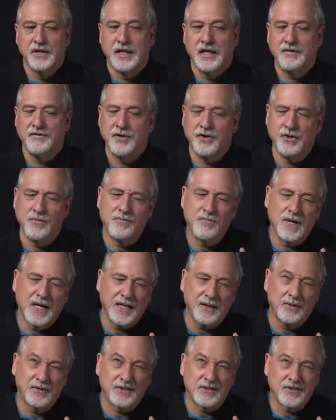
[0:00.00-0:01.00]
Even though you
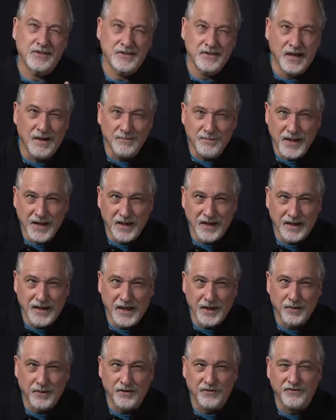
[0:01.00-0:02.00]
might someday
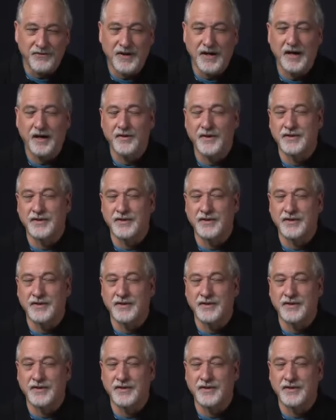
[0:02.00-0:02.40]
encounter a file